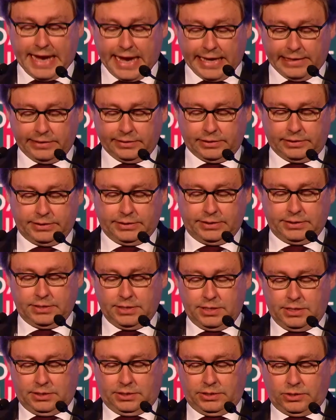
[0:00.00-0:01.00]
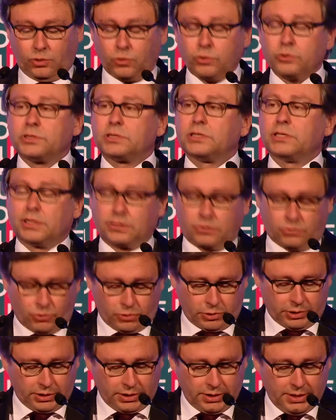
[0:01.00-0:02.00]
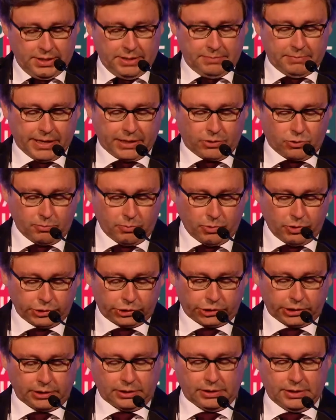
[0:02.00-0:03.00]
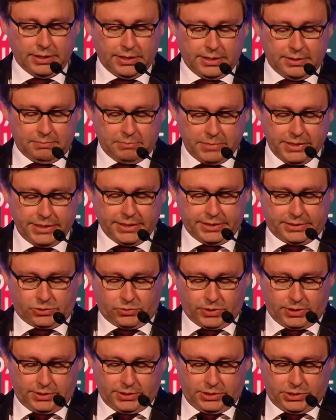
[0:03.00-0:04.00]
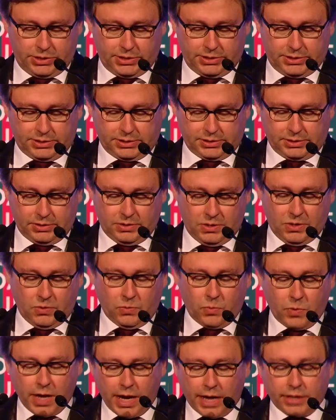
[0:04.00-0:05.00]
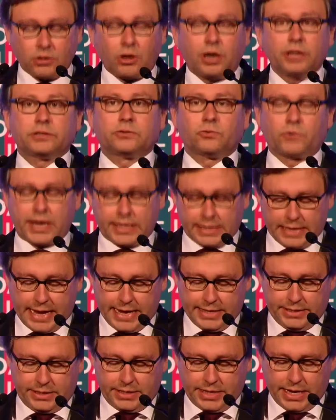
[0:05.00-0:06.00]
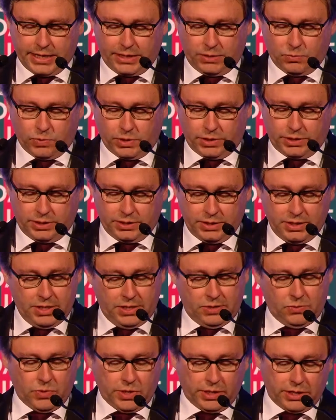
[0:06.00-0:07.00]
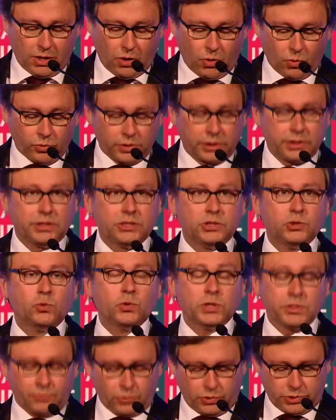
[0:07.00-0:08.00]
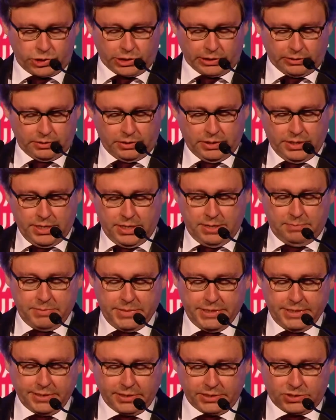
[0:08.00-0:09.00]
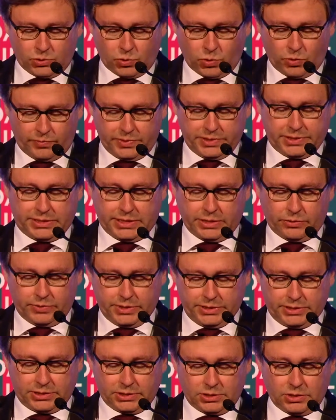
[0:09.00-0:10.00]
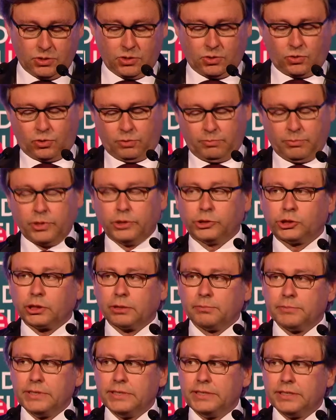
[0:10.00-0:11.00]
the elderly, those ignored by commercial media strategists. We are not redlining anyone. We are the only universal media service there is. Commercial